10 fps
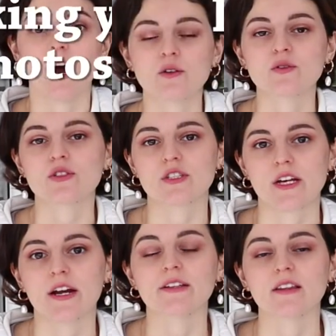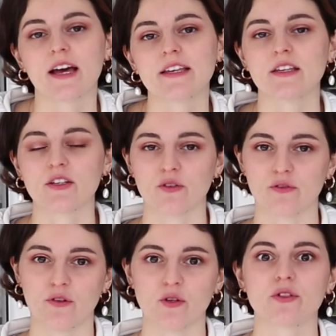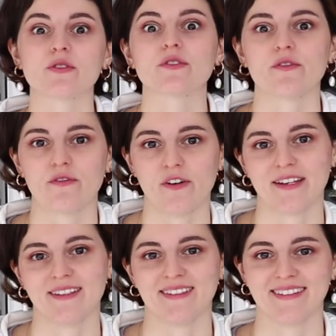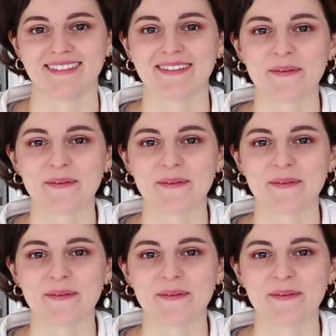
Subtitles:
How to start liking your photos finally.